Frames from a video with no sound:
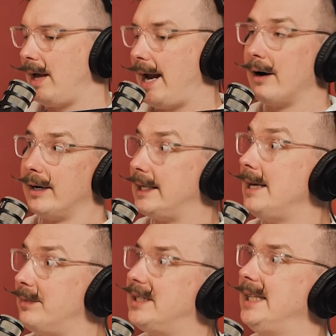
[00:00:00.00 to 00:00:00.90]
Harry
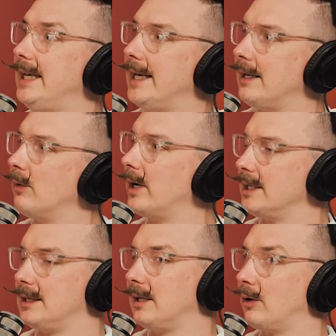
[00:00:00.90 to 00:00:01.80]
keeps seeing
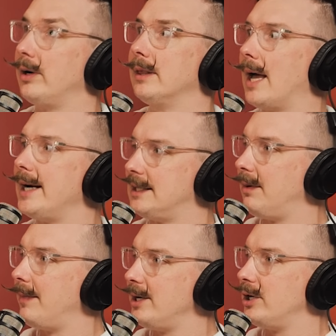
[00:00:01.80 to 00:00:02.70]
because the green light has
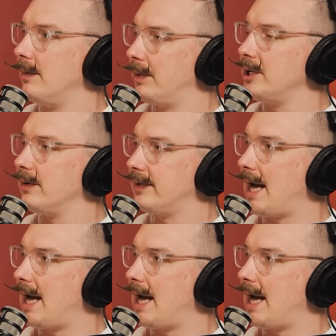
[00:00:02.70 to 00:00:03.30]
been mentioned a bunch of